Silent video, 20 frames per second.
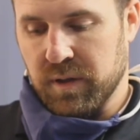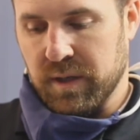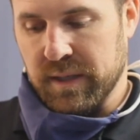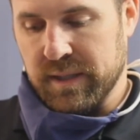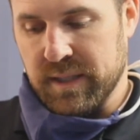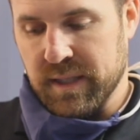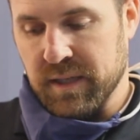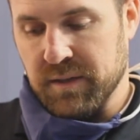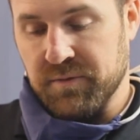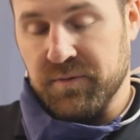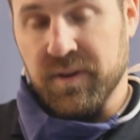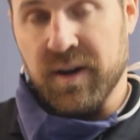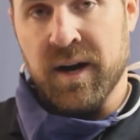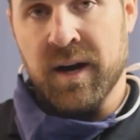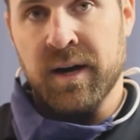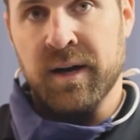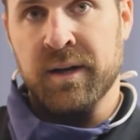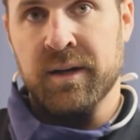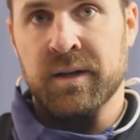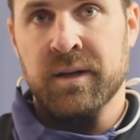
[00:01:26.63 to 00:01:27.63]

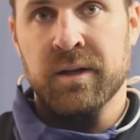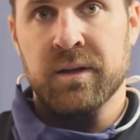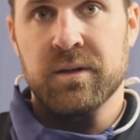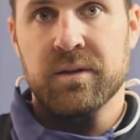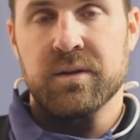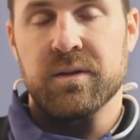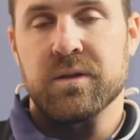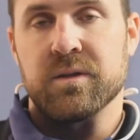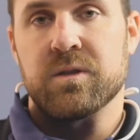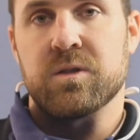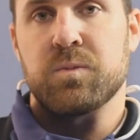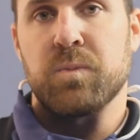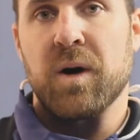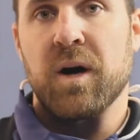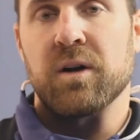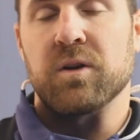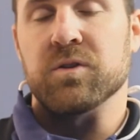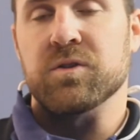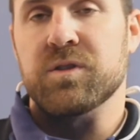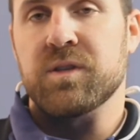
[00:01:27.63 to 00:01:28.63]
identifying the
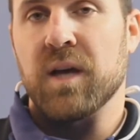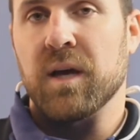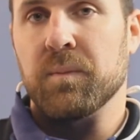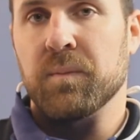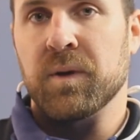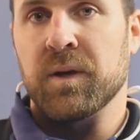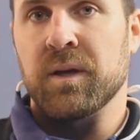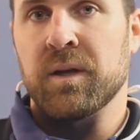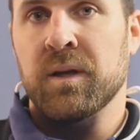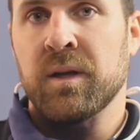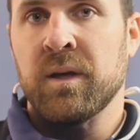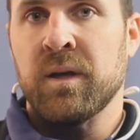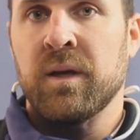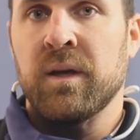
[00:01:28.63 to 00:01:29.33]
spinal segment